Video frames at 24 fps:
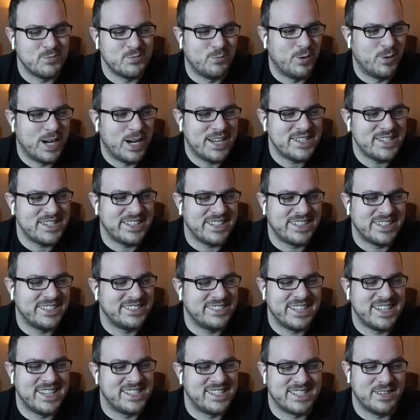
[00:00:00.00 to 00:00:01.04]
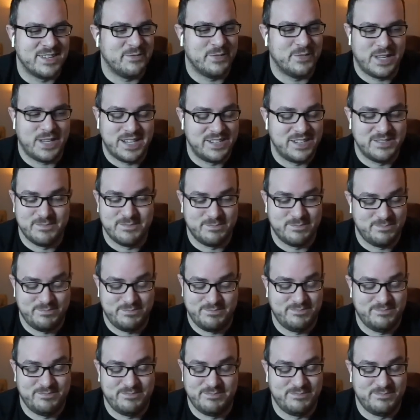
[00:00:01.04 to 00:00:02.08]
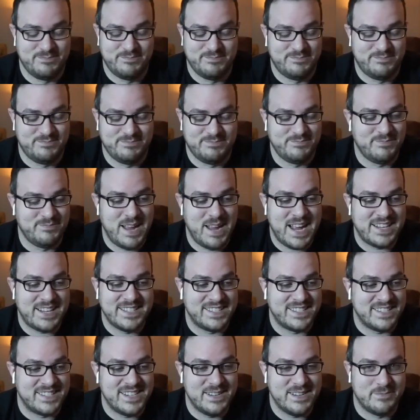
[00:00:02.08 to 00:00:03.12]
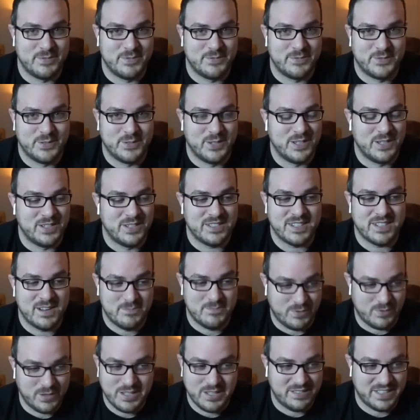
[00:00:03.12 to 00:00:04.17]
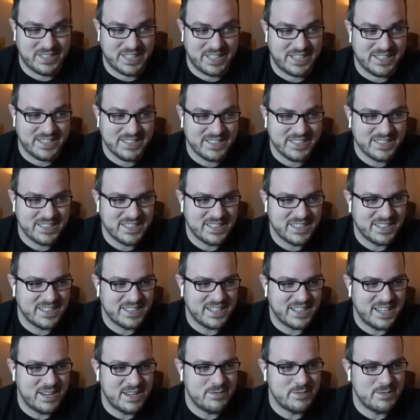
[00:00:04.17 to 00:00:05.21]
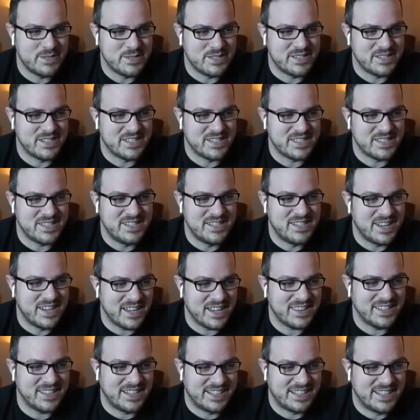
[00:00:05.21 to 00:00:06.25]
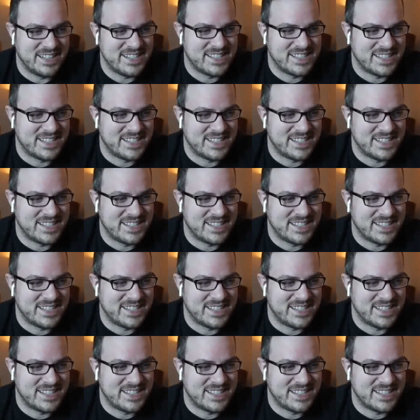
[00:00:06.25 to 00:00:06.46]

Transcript: watching it as if I hadn't seen it before completely. It was just nothingness